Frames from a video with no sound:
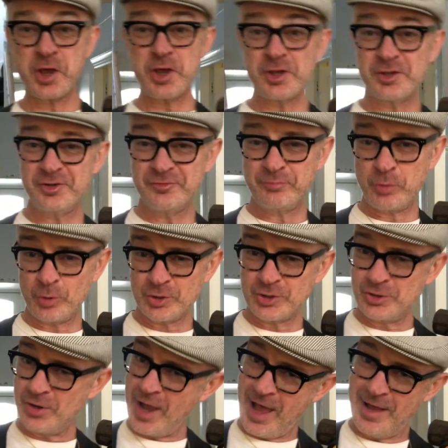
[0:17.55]
You've bought
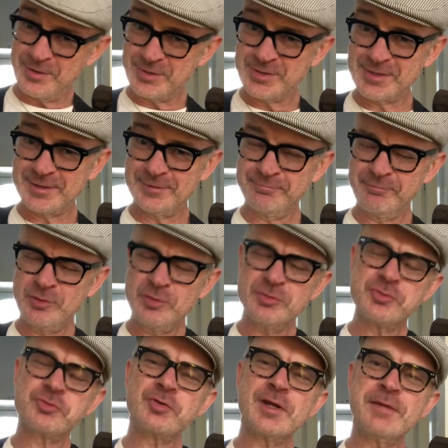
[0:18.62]
your house, your
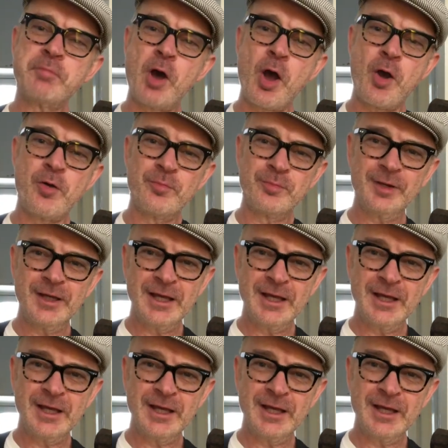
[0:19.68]
dream home,